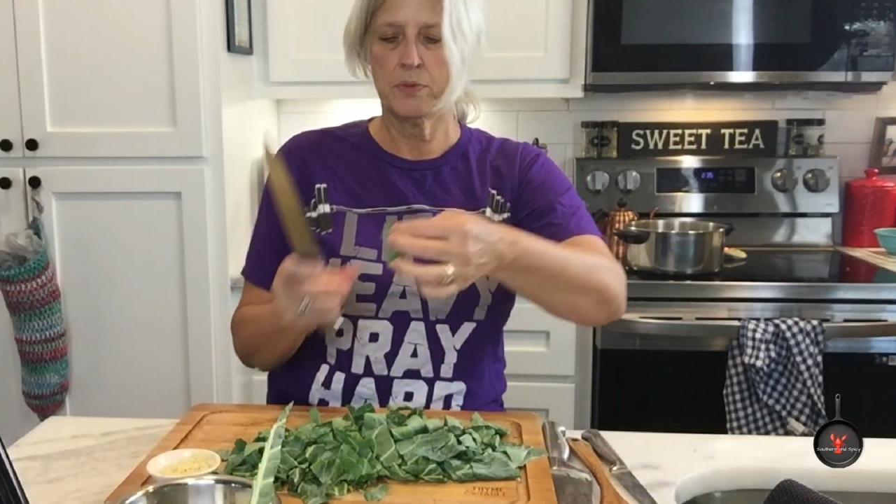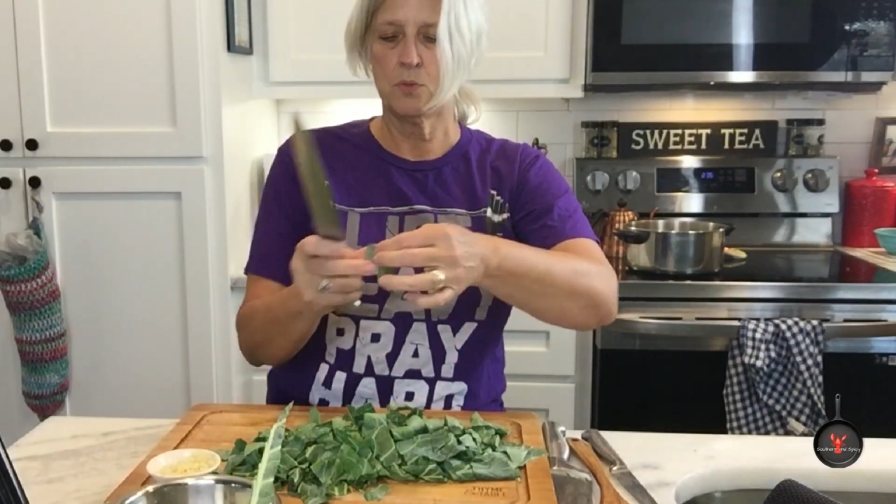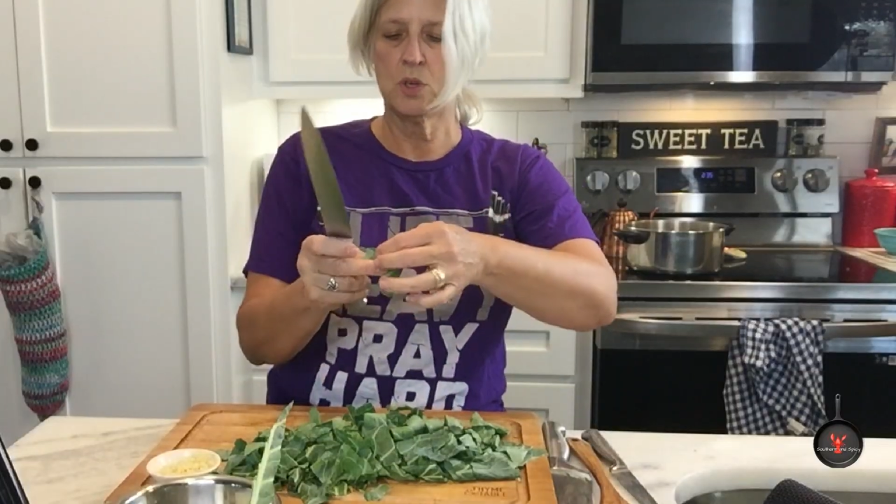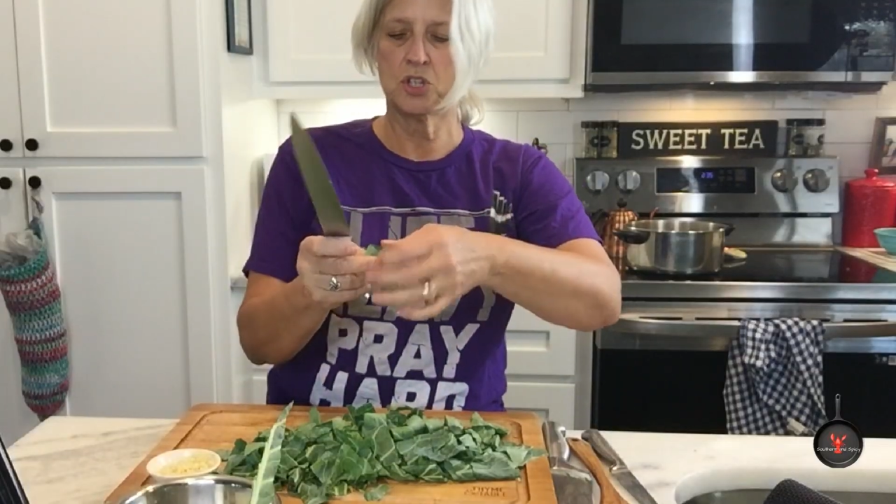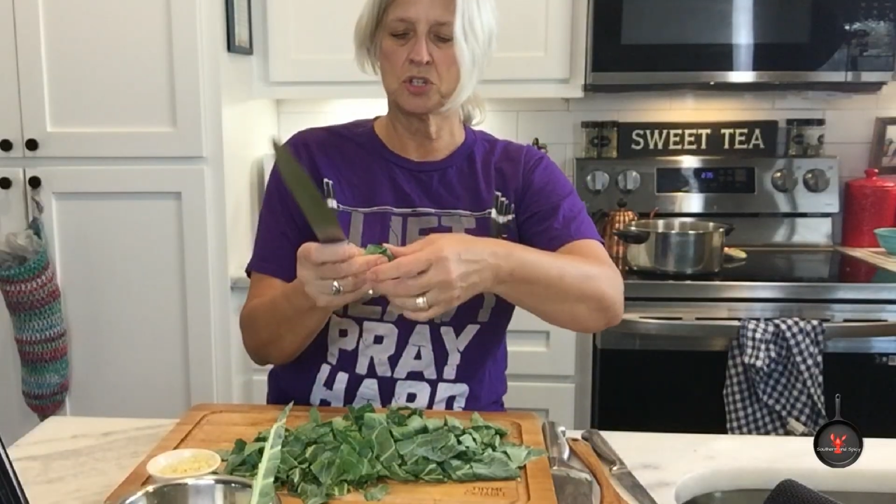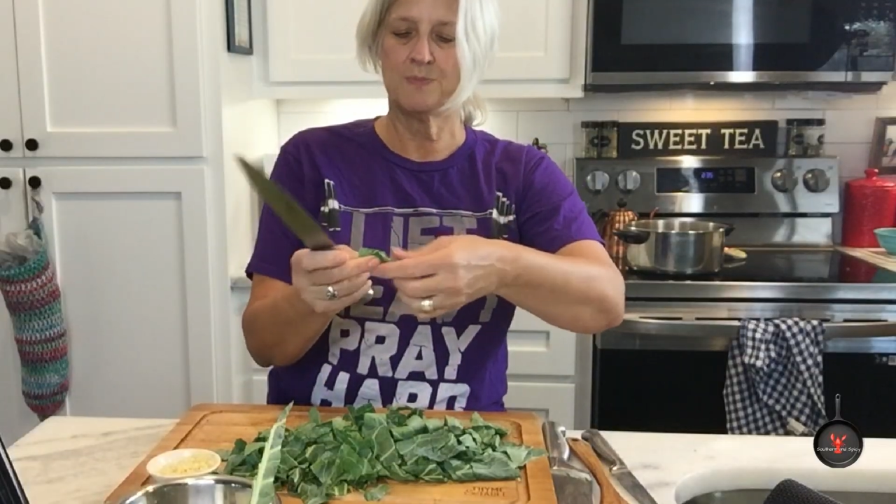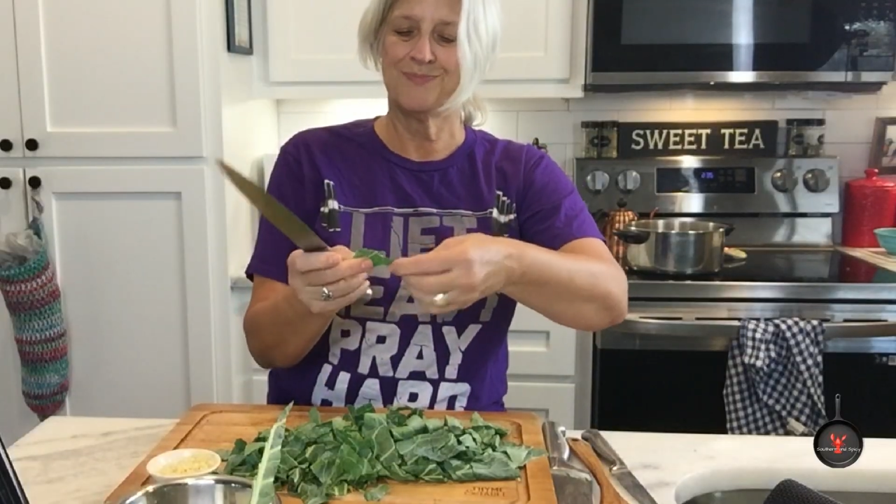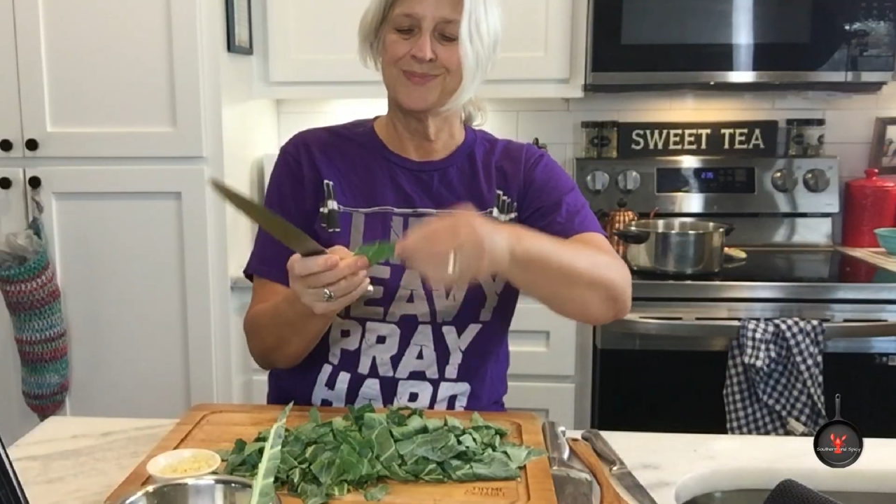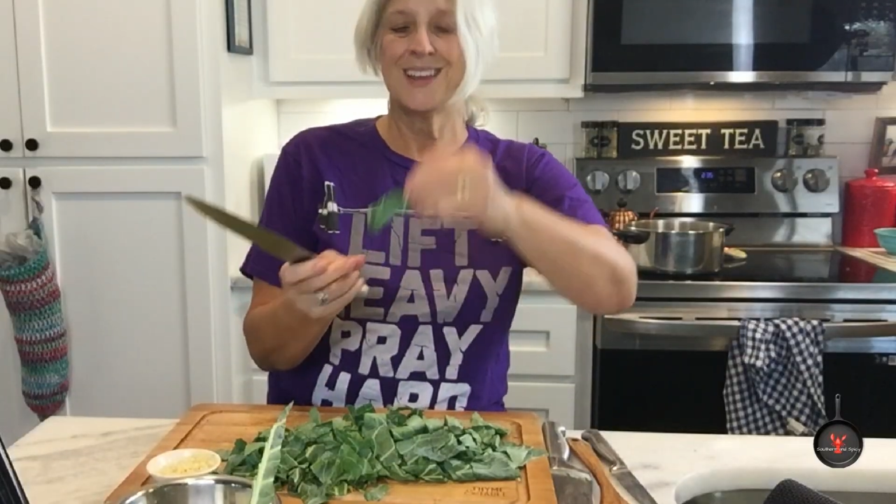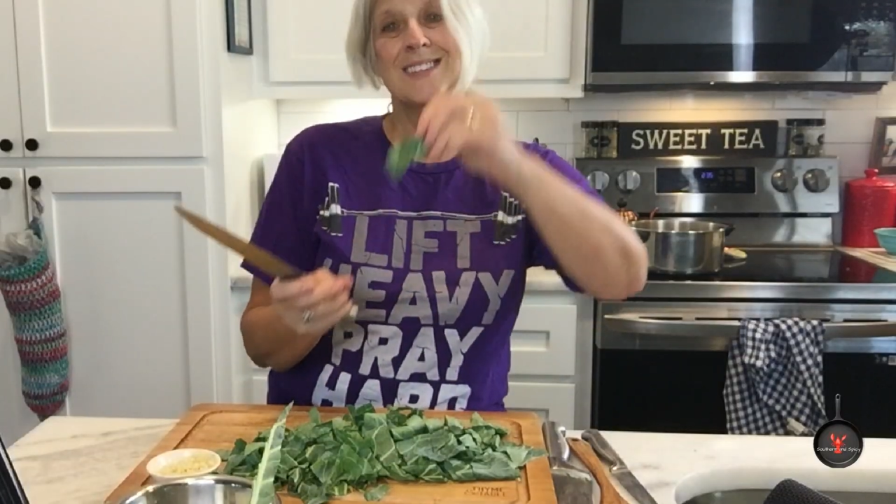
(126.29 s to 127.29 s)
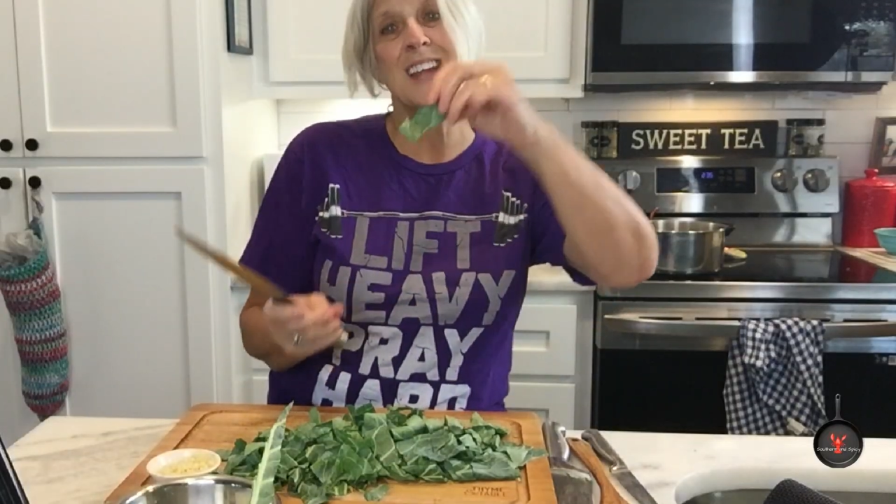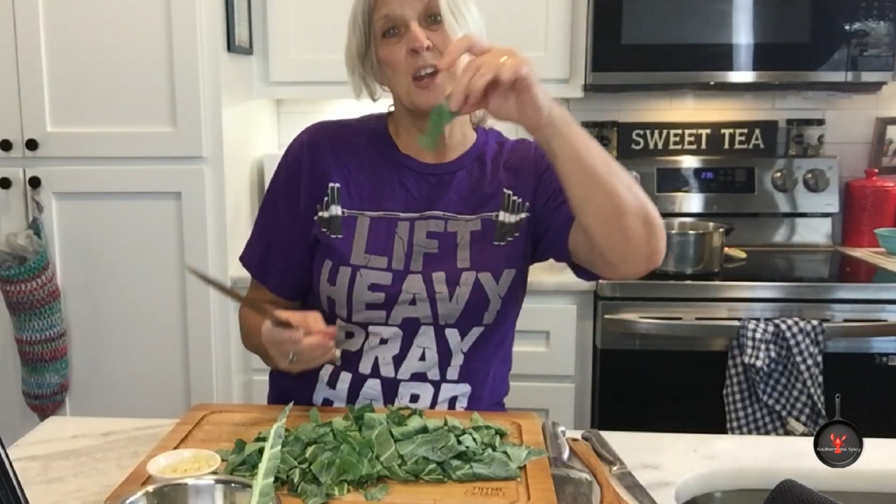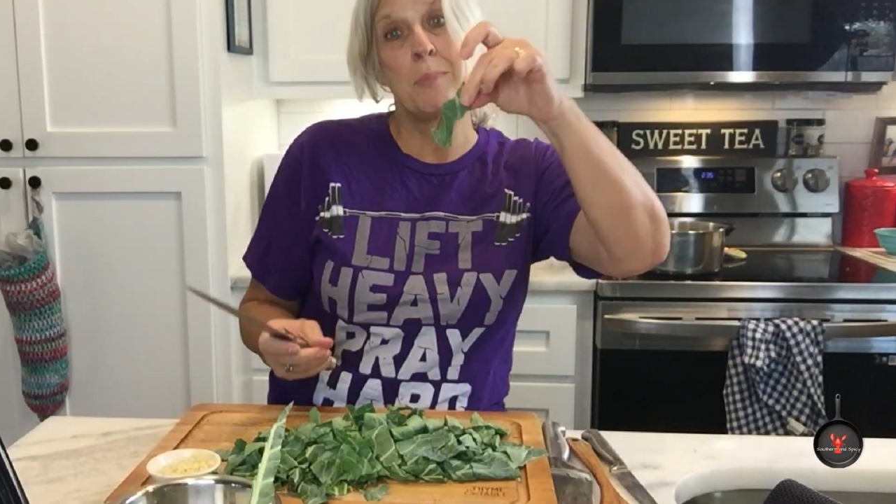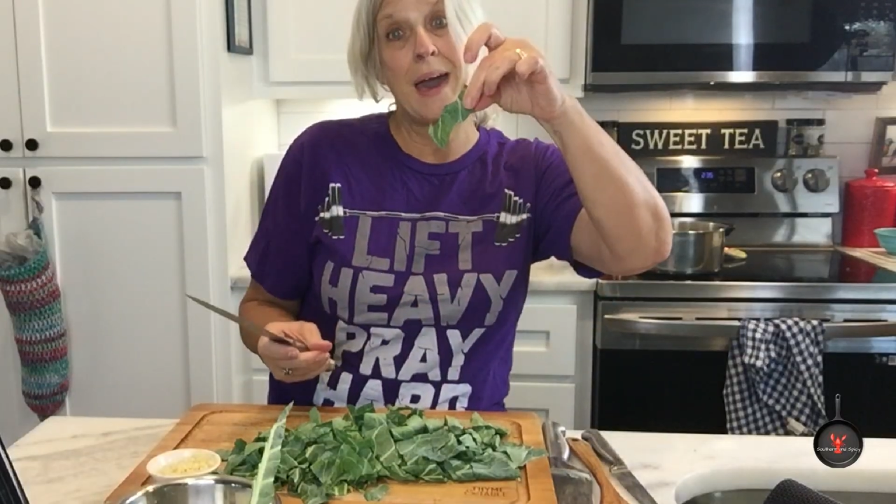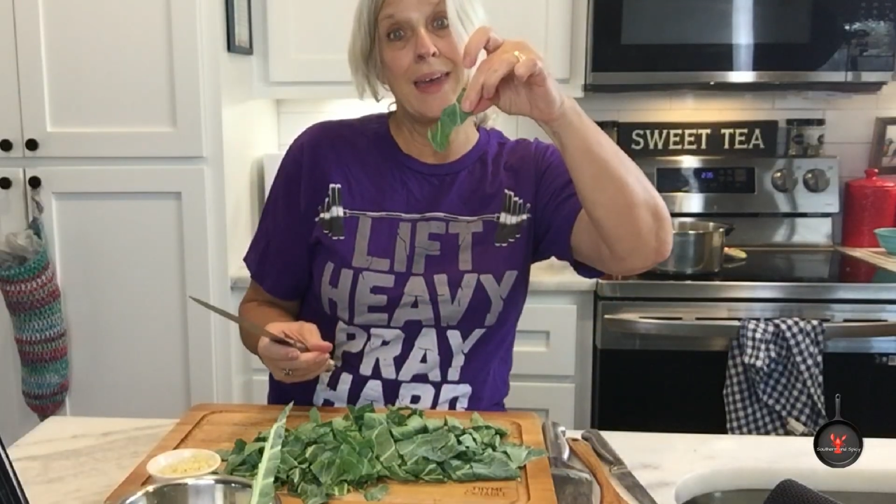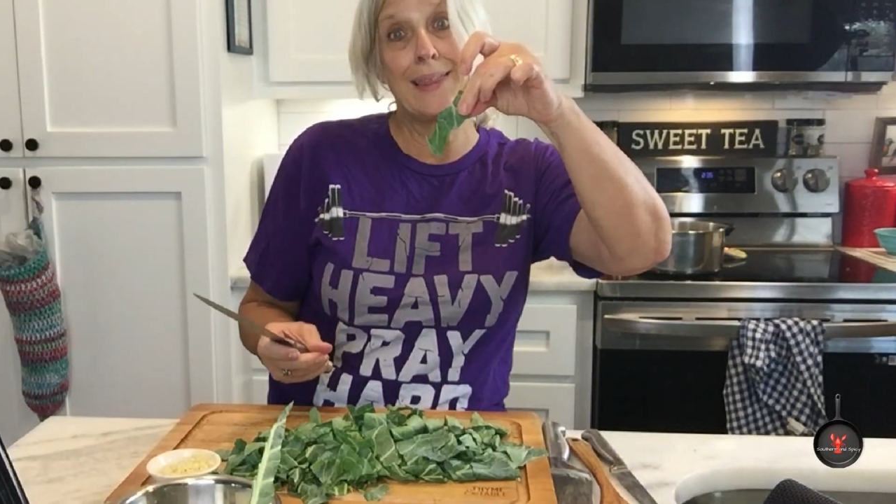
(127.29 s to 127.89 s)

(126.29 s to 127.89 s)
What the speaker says: which that's not a bad